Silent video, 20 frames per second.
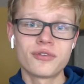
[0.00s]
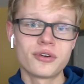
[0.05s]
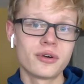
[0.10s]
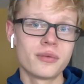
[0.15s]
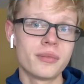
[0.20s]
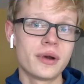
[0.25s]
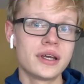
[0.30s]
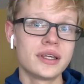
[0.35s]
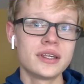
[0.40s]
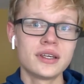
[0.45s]
for
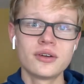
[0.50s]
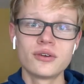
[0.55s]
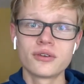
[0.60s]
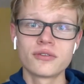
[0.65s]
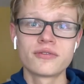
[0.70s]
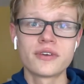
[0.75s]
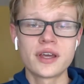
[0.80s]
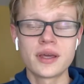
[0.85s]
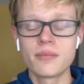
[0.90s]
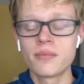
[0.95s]
my e-girl
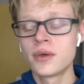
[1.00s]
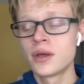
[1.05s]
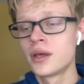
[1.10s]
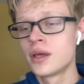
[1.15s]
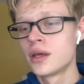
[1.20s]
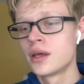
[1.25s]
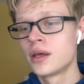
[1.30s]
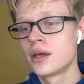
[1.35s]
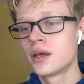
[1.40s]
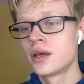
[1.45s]
fame.
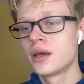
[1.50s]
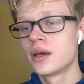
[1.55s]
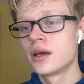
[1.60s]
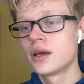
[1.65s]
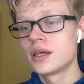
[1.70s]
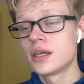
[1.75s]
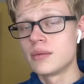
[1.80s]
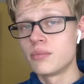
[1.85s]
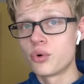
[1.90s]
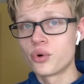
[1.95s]

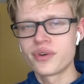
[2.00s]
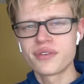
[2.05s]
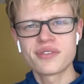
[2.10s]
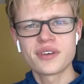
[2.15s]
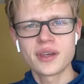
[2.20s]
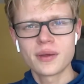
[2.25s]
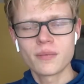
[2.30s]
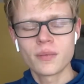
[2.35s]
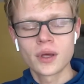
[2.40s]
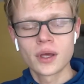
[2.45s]
E-boy
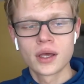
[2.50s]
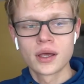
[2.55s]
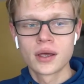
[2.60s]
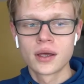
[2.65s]
fame.